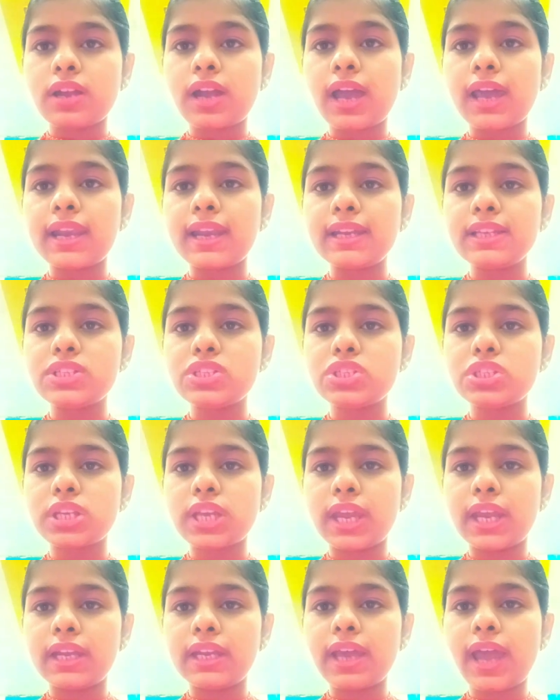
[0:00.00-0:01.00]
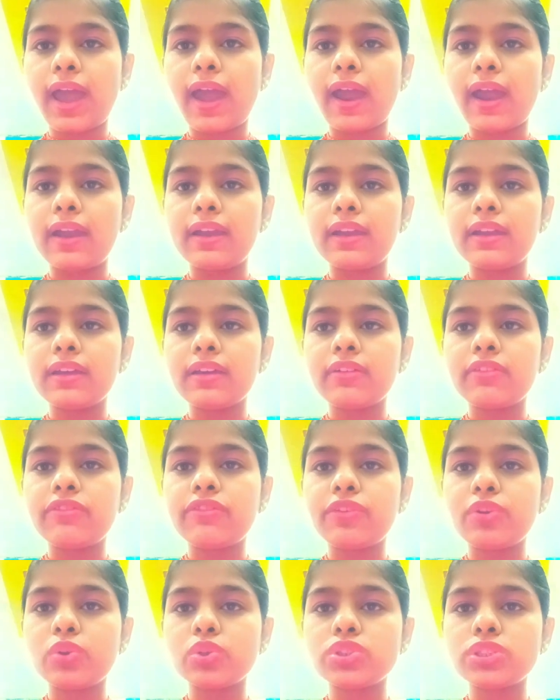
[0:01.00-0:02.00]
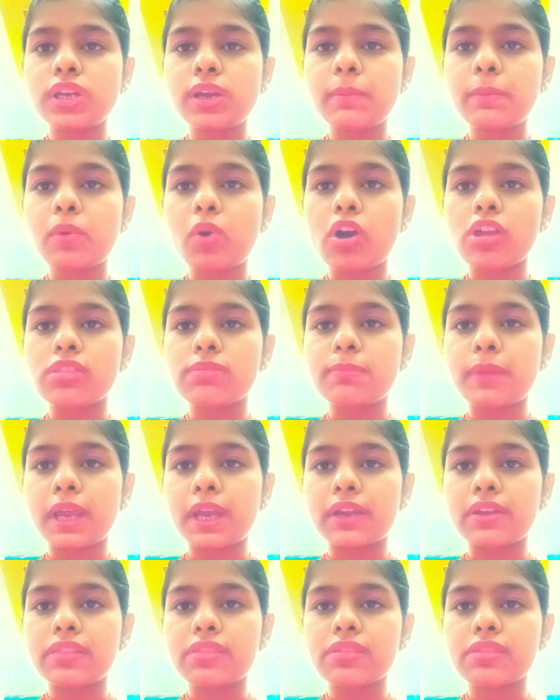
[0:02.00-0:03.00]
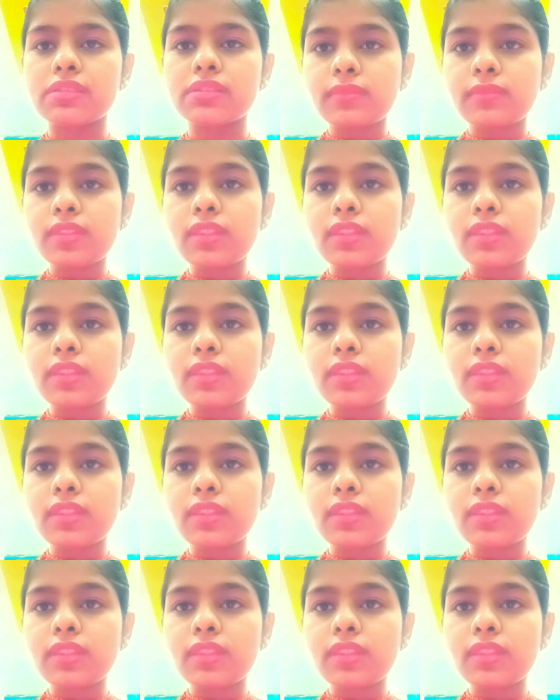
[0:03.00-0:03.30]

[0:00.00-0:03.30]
current state, and future prospects.